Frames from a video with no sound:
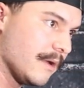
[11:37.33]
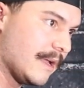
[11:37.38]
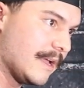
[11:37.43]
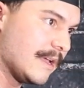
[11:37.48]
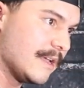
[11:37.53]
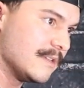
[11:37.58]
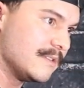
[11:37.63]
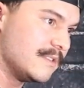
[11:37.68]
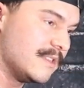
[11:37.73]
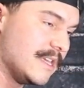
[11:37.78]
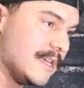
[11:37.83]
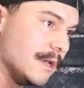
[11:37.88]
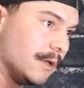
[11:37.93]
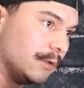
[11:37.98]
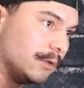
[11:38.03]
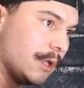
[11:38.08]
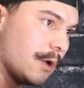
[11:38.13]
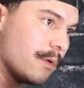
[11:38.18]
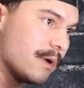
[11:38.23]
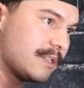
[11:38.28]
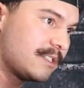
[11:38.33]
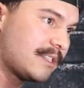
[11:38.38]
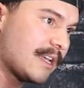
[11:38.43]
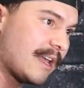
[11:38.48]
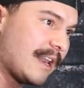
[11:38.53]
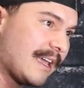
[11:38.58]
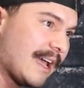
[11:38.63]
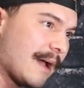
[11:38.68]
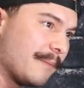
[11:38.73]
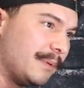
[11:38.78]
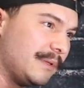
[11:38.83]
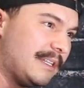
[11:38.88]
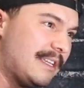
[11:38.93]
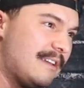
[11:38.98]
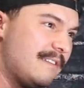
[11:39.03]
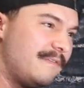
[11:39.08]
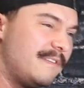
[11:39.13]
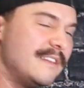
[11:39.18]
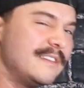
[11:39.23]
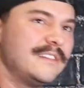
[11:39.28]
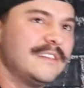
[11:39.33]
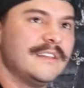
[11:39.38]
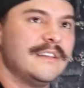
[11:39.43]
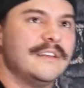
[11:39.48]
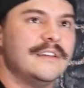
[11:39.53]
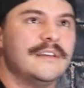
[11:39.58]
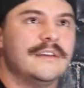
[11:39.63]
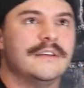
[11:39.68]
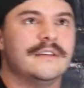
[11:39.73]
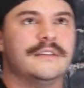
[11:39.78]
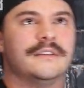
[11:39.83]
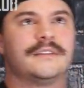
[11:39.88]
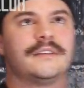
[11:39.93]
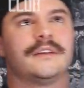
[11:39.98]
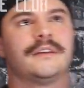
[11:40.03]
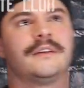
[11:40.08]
is the lowest setting. I believe this is